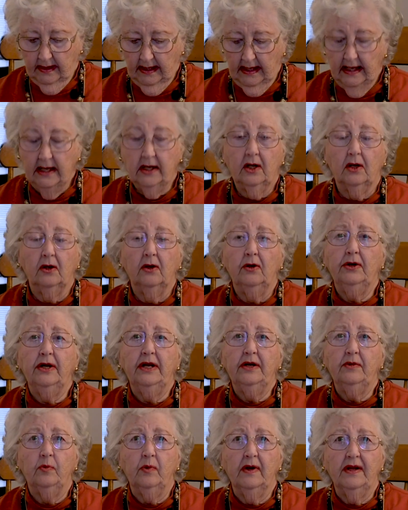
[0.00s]

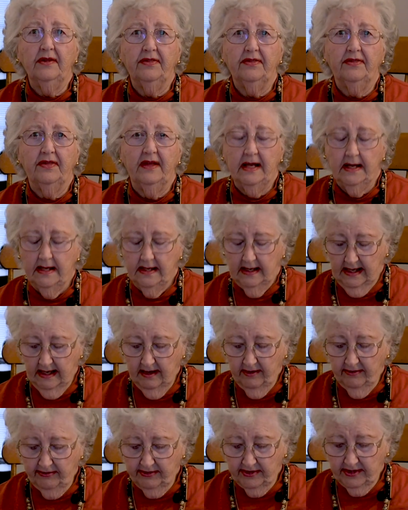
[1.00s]
Included with the
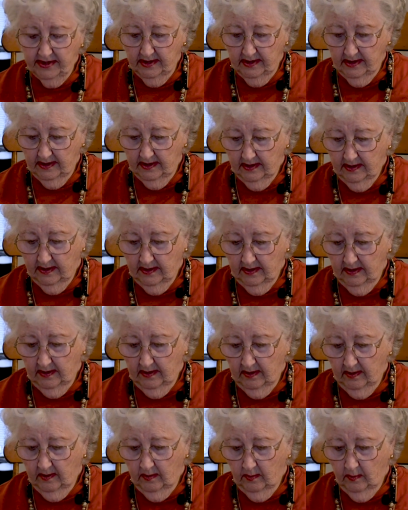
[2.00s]
gift
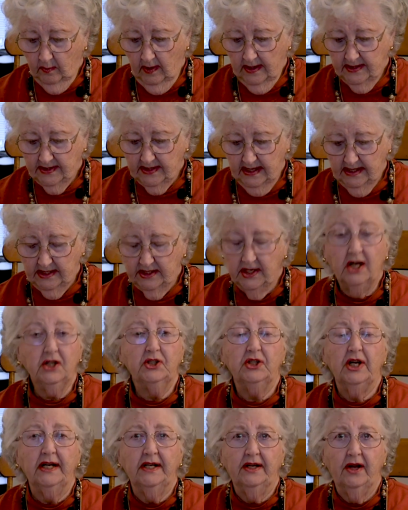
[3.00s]
was a
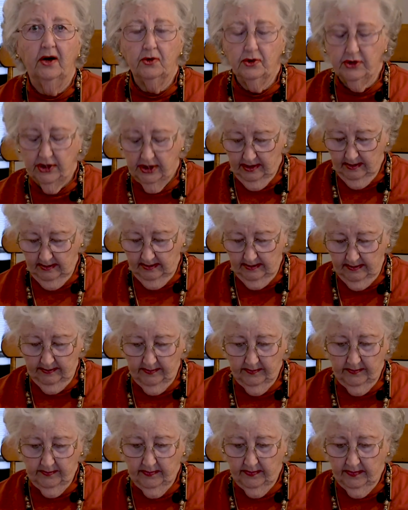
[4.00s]
touching note,
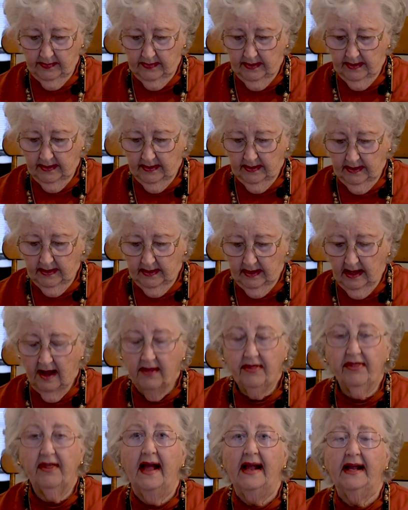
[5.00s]
a
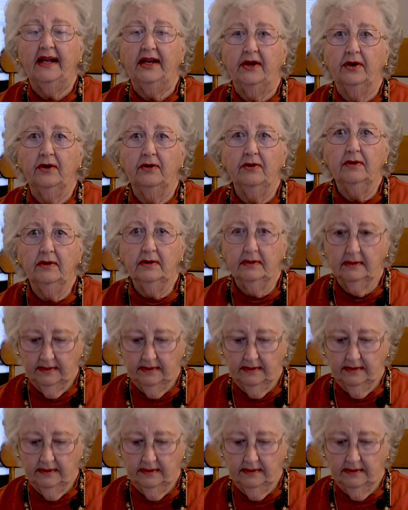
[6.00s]
thank you.